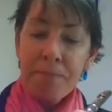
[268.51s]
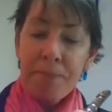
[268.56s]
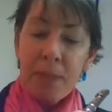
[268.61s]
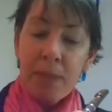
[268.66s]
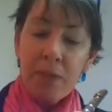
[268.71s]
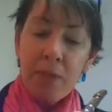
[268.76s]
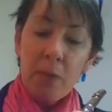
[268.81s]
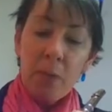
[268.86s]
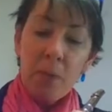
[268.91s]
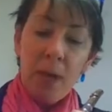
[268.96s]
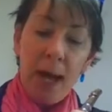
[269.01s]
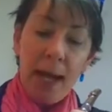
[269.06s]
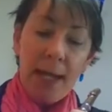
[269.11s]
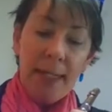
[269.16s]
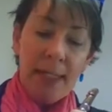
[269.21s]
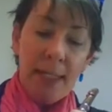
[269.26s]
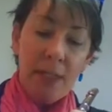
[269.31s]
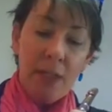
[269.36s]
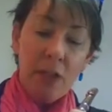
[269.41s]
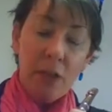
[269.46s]
So what I
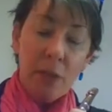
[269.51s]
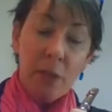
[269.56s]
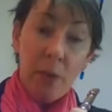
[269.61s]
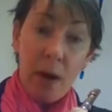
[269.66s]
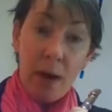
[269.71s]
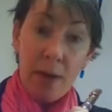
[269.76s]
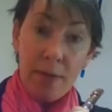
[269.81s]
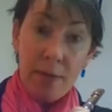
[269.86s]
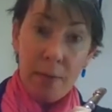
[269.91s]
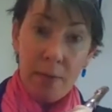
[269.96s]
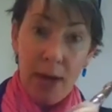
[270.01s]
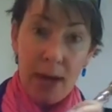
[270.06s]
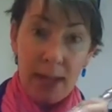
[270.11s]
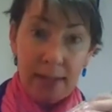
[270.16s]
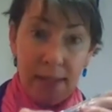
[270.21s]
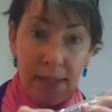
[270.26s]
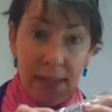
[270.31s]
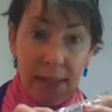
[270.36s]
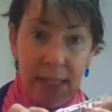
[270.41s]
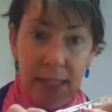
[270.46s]
tend to do on the
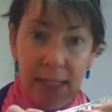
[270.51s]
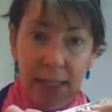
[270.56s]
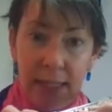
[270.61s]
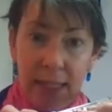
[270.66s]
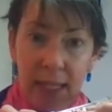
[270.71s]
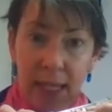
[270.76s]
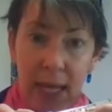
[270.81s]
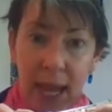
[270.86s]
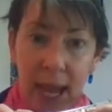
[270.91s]
rest is